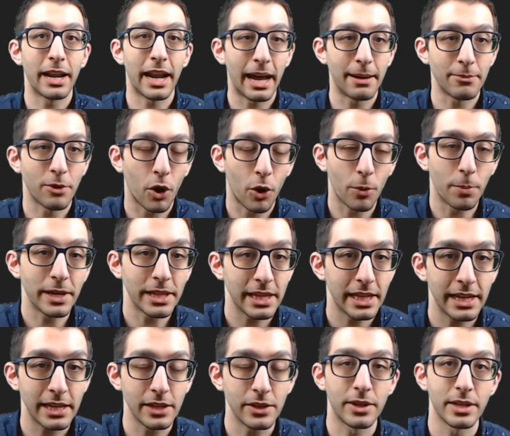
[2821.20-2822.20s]
I'm hoping
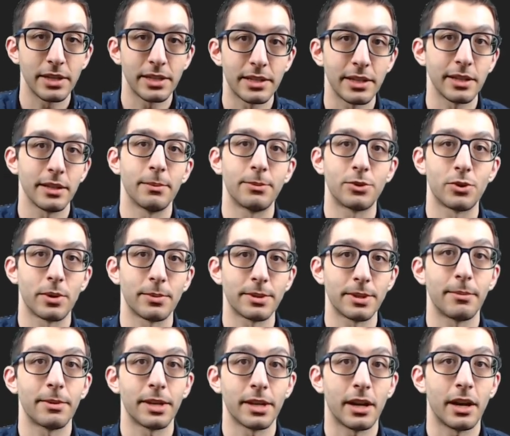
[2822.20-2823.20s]
that you can still absorb
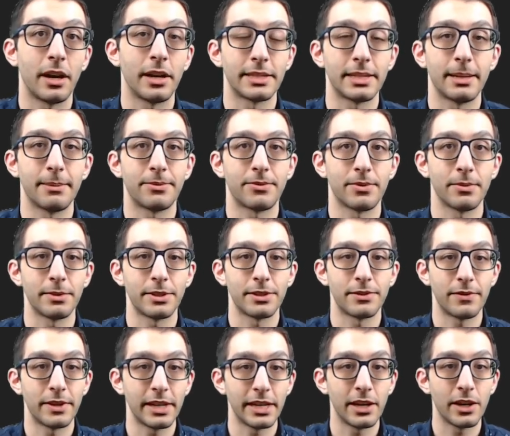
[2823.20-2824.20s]
some of the concepts from this
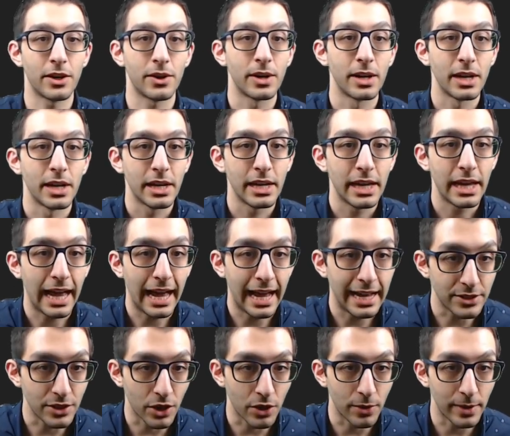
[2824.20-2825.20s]
video.
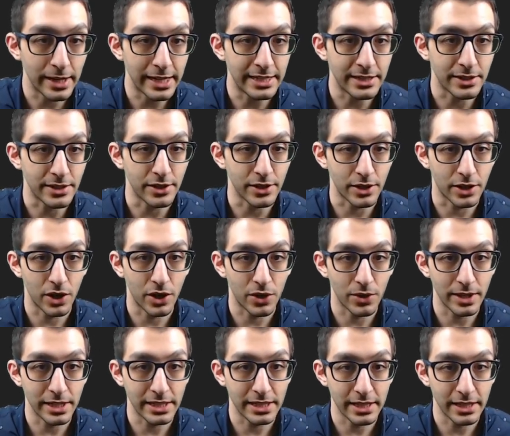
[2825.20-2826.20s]
As always, the
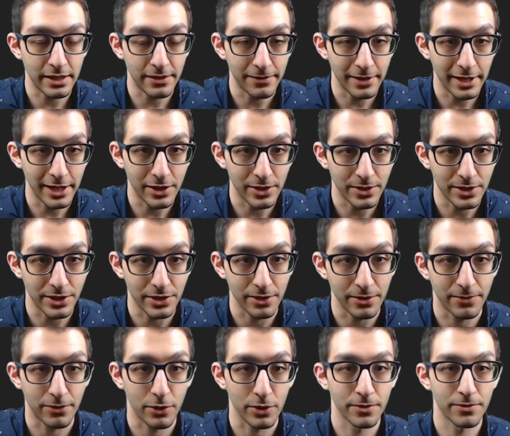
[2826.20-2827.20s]
code is in the Video
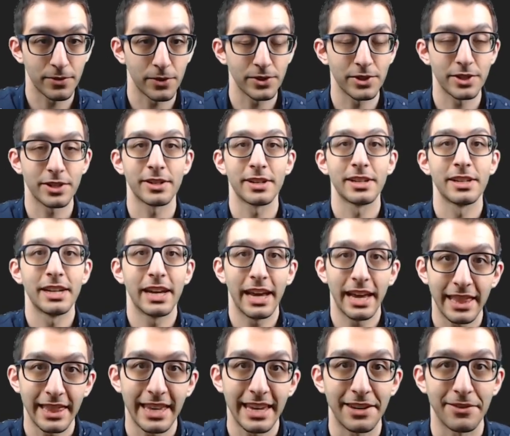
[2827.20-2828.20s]
04 folder,
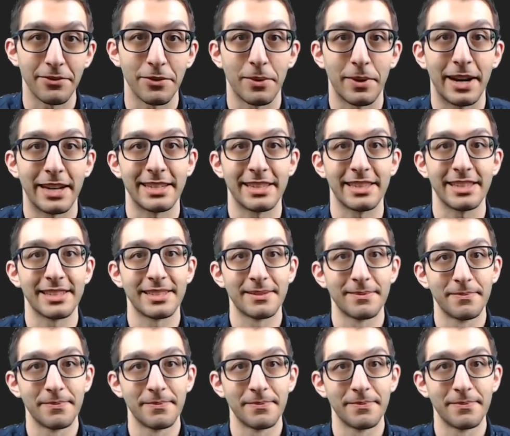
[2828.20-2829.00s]
and thank you for watching this.